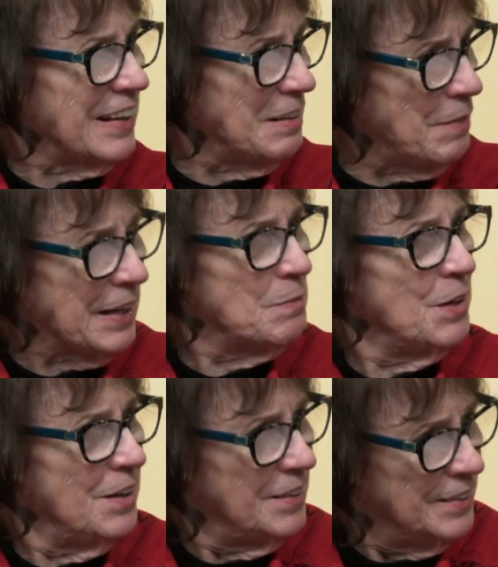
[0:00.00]
in our
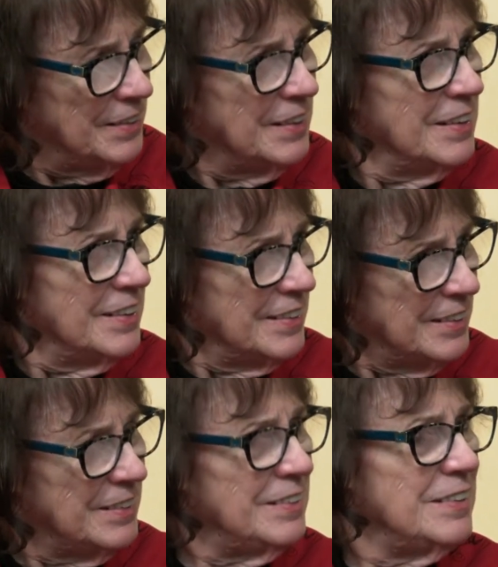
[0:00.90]
conversation with Sister Helen
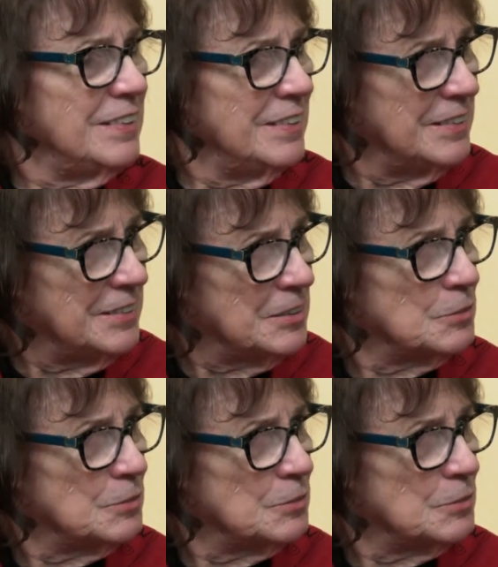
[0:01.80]
Pridejean,